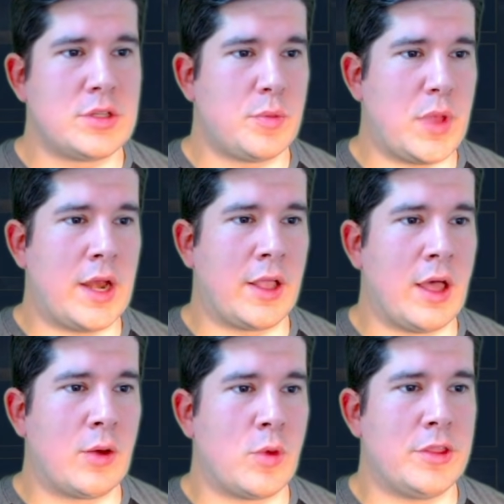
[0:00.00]
depending
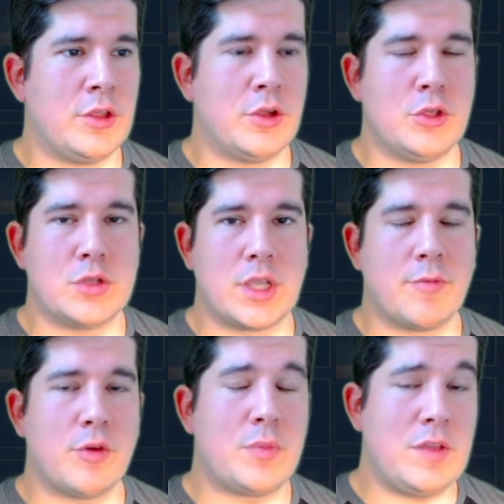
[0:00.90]
on whether you're using him
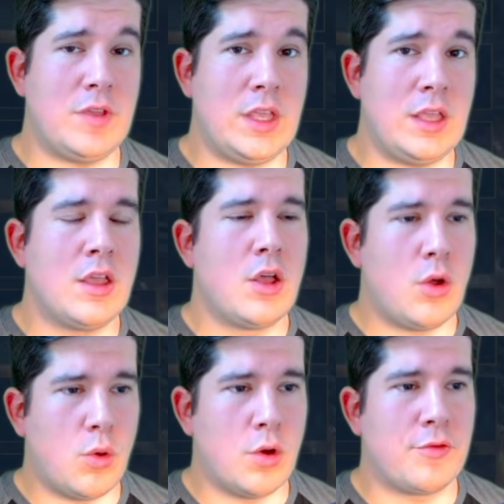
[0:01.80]
for PvE
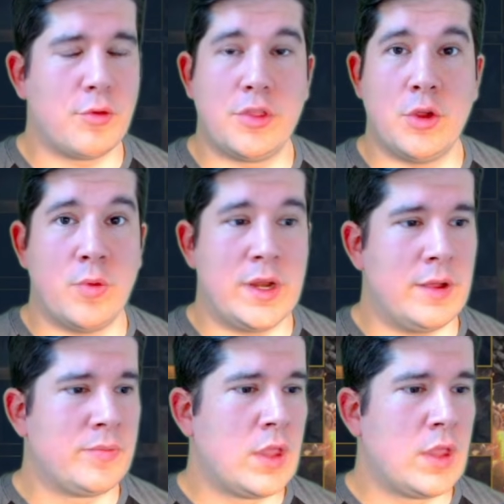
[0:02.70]
or for the arena.